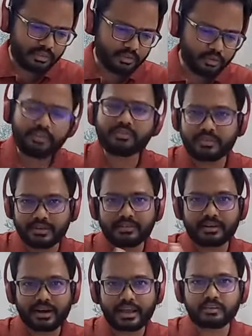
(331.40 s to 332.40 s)
we have seen
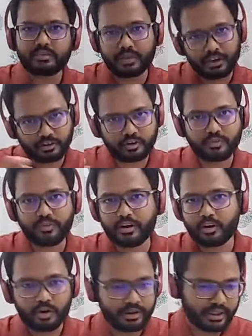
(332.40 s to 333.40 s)
the classification of
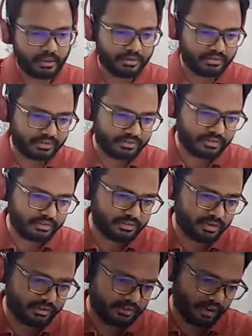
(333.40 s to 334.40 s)
endodontic emergencies
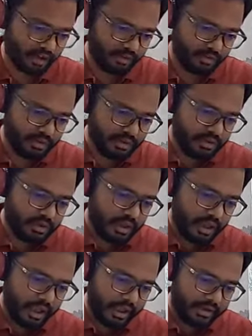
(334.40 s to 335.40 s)
just now.
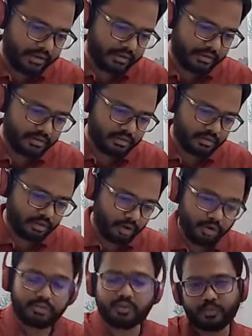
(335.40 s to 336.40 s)
And
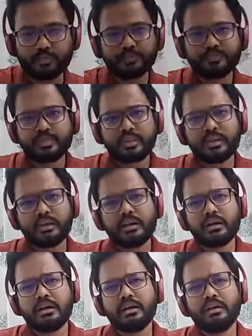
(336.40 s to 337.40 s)
also,
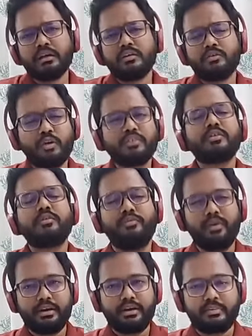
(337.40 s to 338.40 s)
what's a
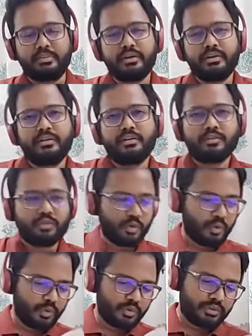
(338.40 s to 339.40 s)
flare-up?
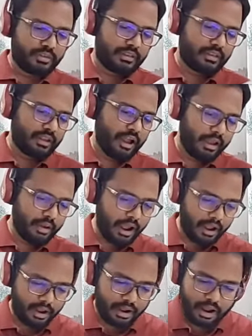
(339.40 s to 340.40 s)
So I,
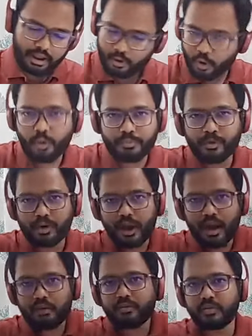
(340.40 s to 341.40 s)
I, I hope you
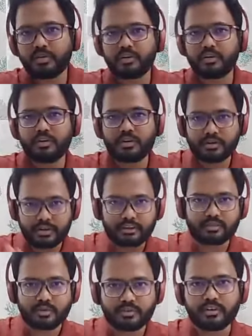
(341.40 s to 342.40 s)
have your
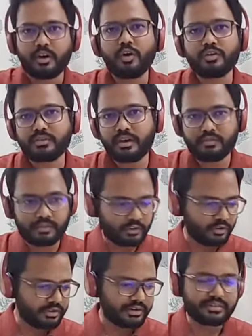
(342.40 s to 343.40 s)
textbooks alongside with
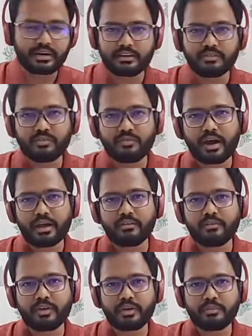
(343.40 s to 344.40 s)
you. That's the reason why
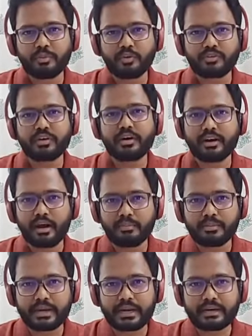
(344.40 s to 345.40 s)
we posted an
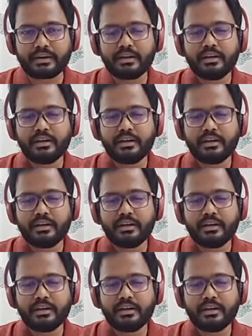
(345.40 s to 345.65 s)
update